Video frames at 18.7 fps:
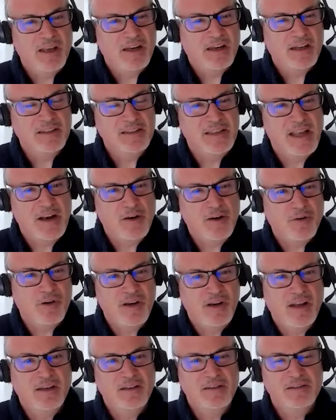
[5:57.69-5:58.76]
and a
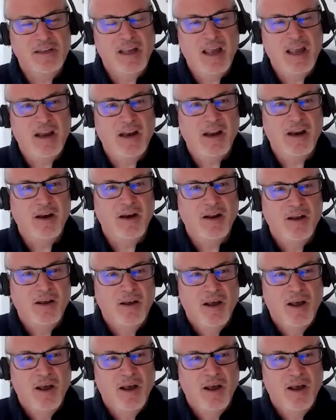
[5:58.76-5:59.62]
centeredness and an